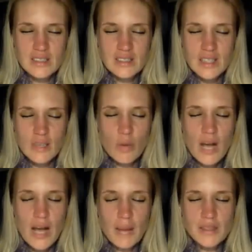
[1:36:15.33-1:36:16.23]
and what
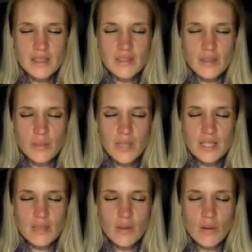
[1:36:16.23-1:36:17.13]
happens if you pick the
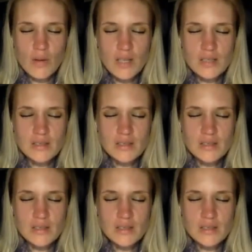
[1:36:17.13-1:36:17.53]
wrong one?